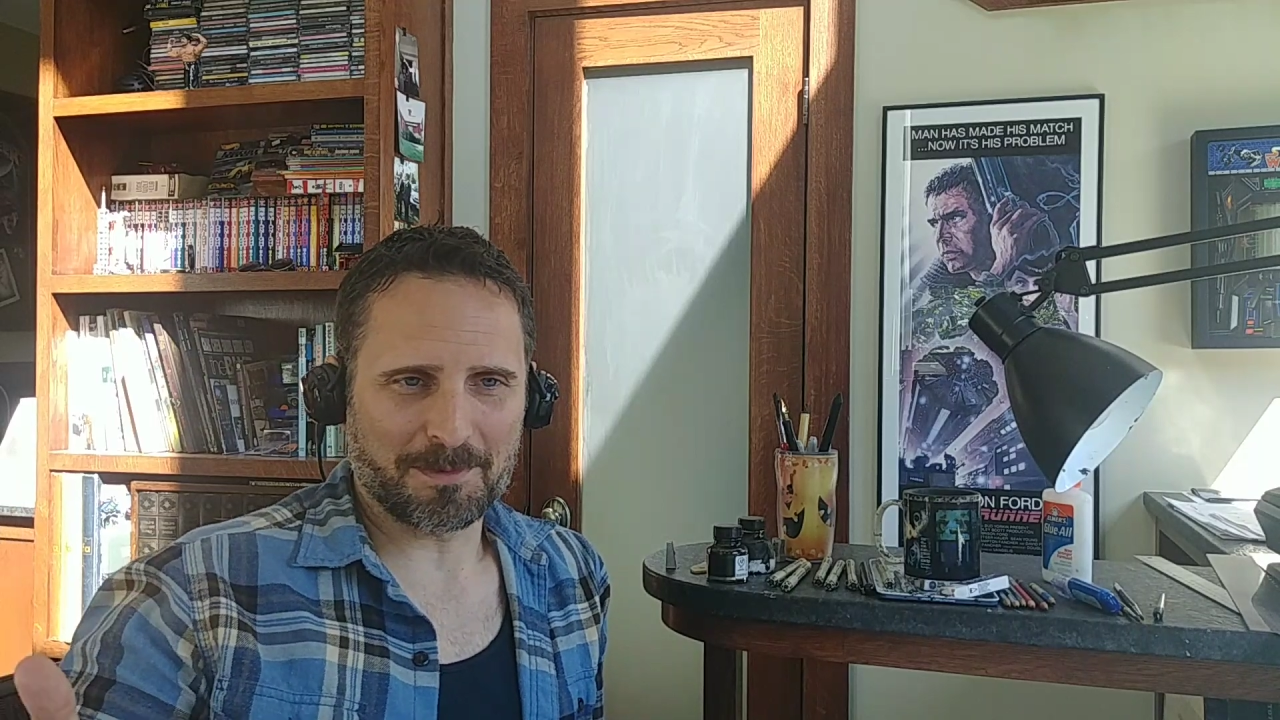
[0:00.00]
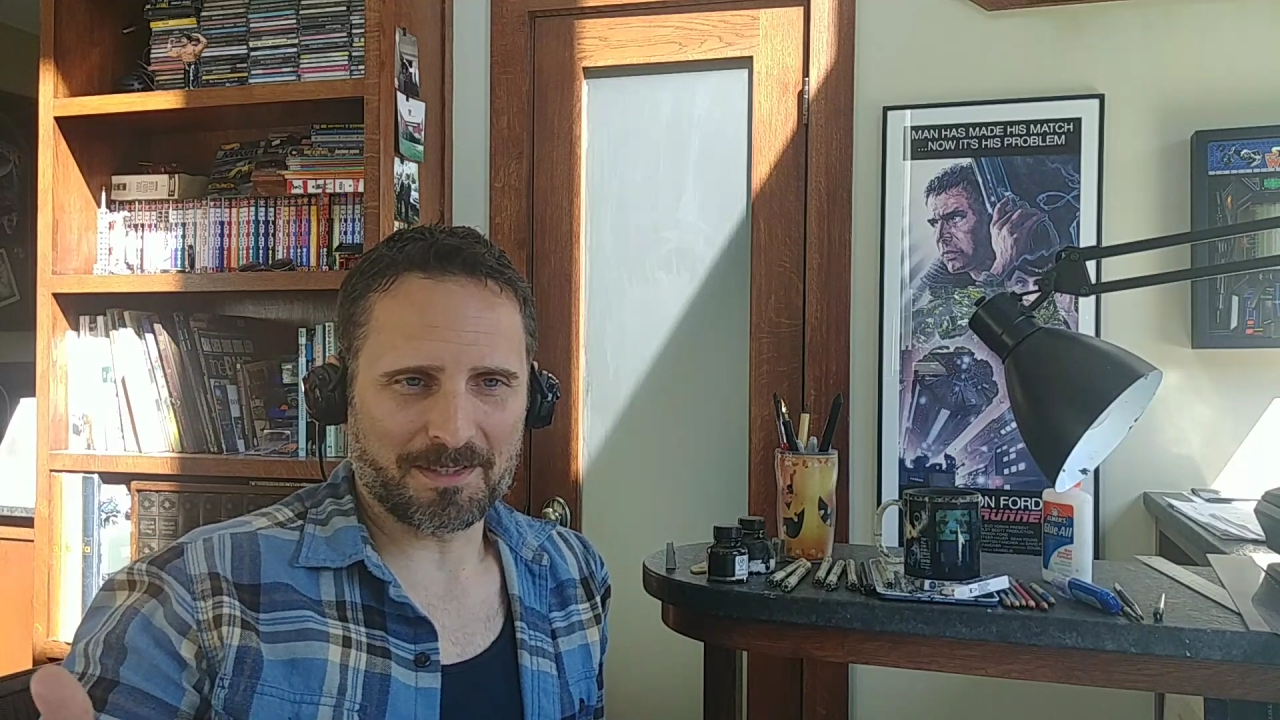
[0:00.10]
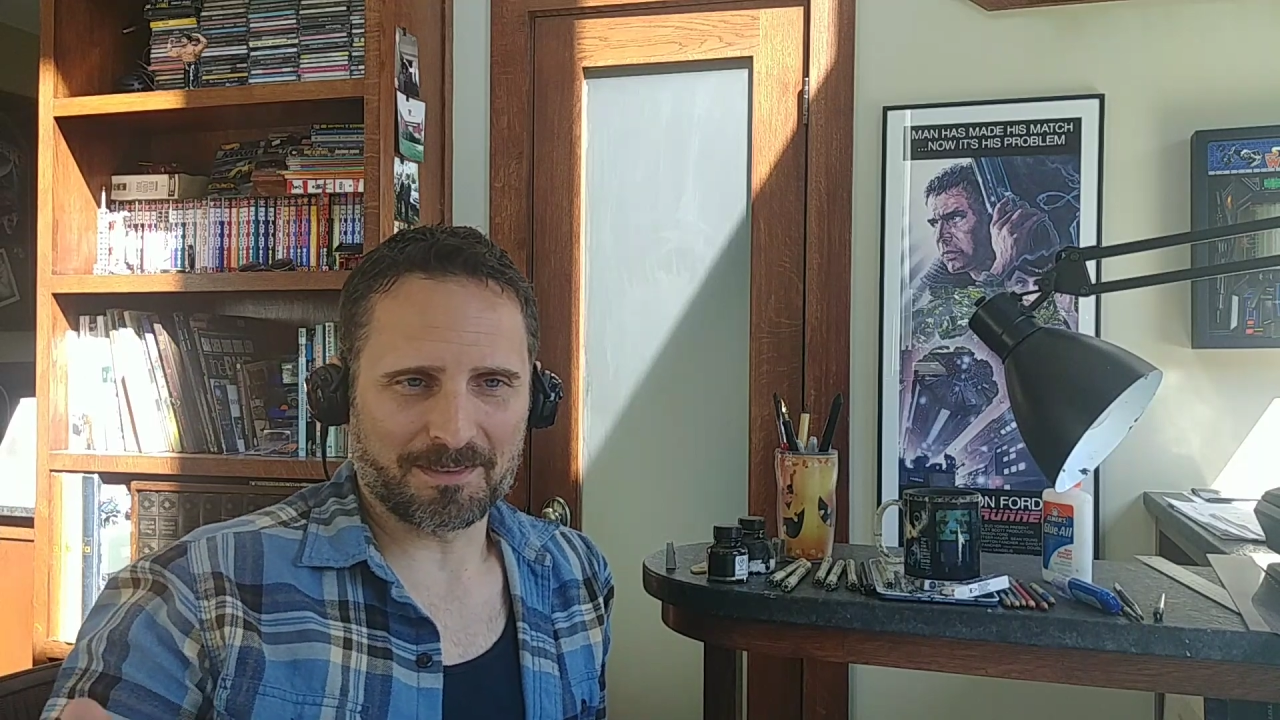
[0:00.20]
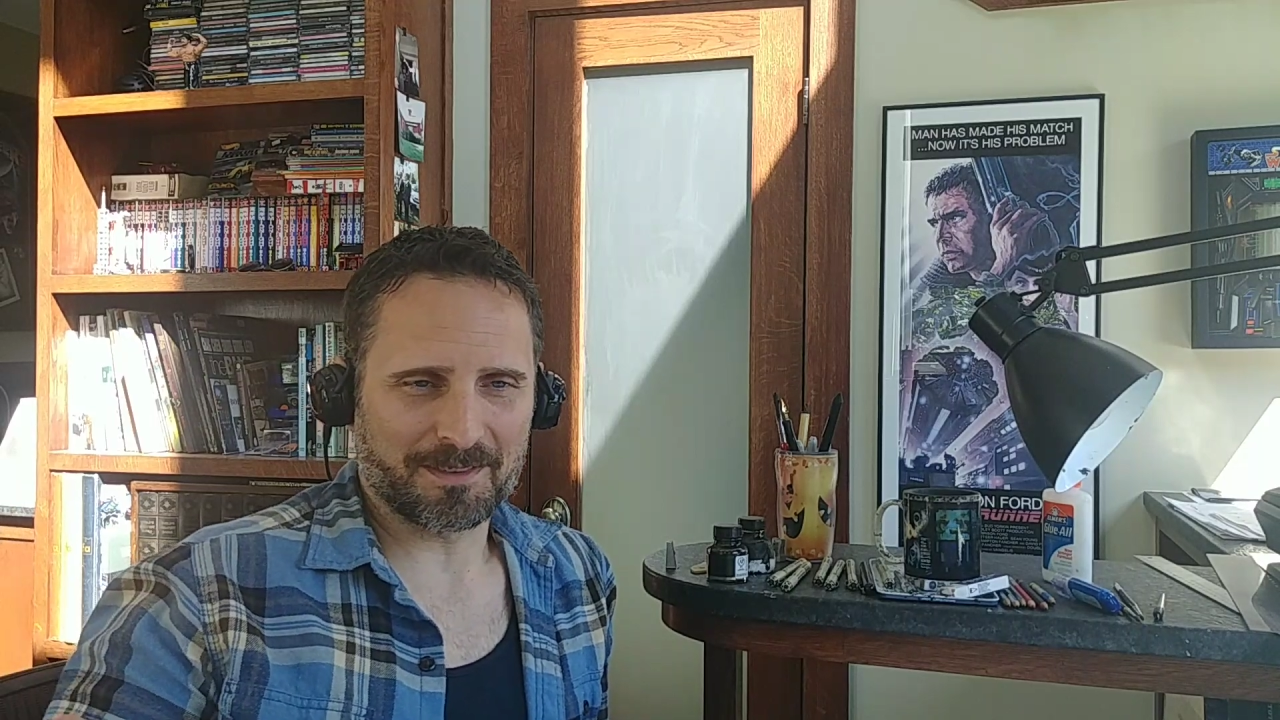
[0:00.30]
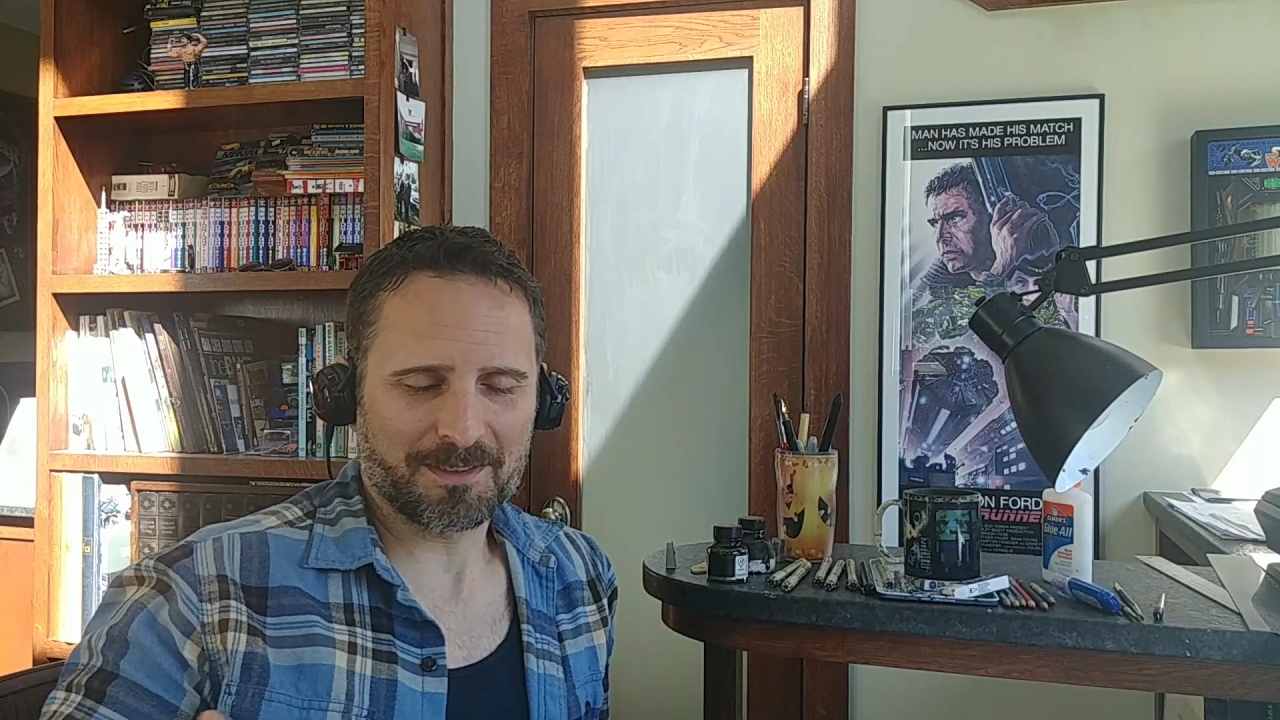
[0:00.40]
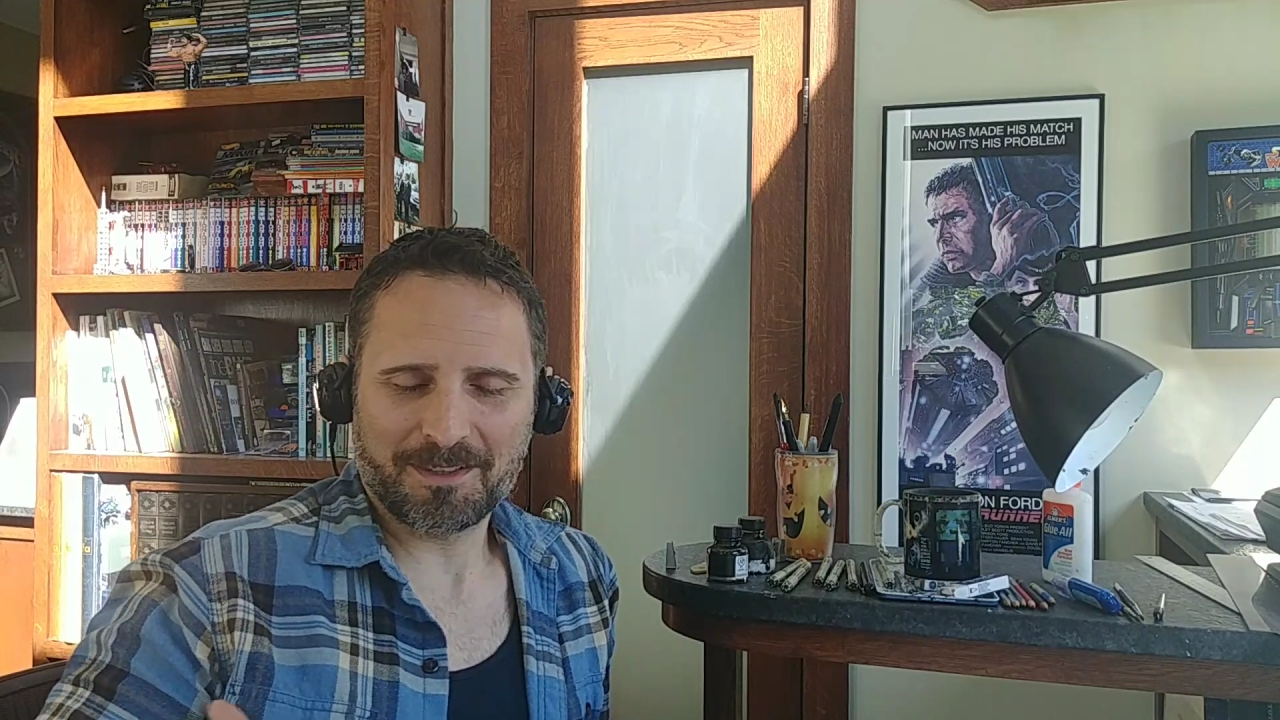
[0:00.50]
me, and